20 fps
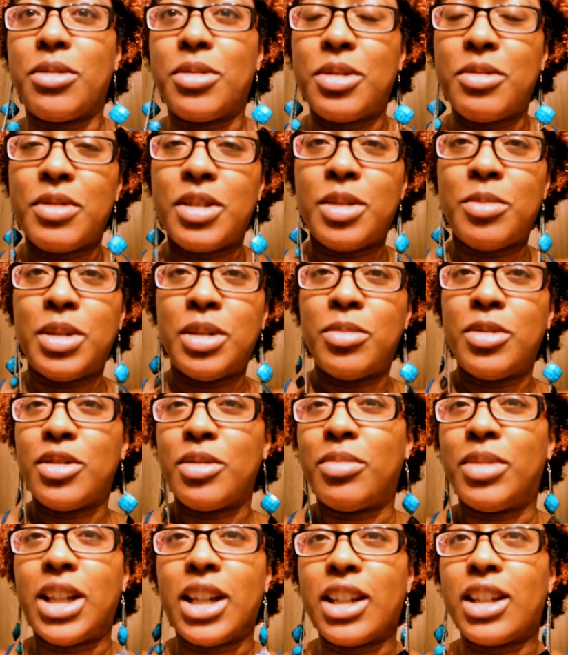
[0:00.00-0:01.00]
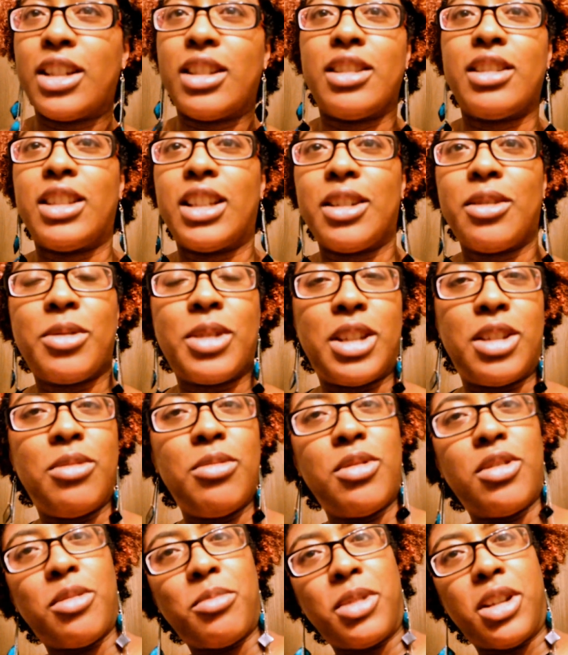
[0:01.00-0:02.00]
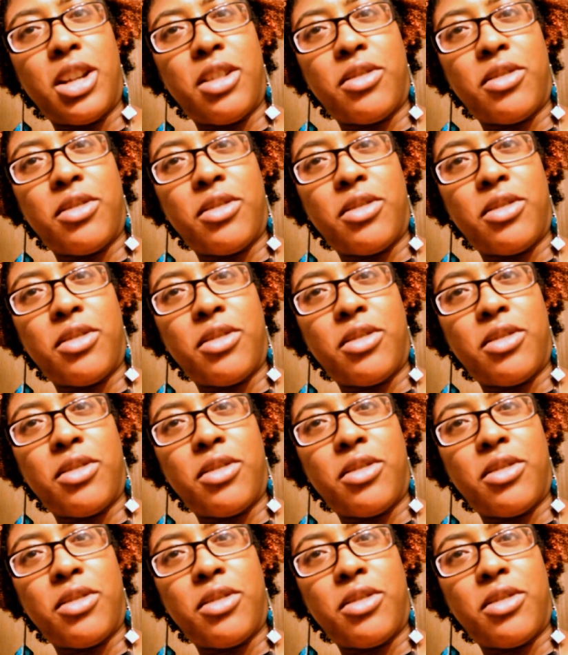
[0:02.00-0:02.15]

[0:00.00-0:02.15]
I was surrounded by a bunch of black kids. Like, okay, you call me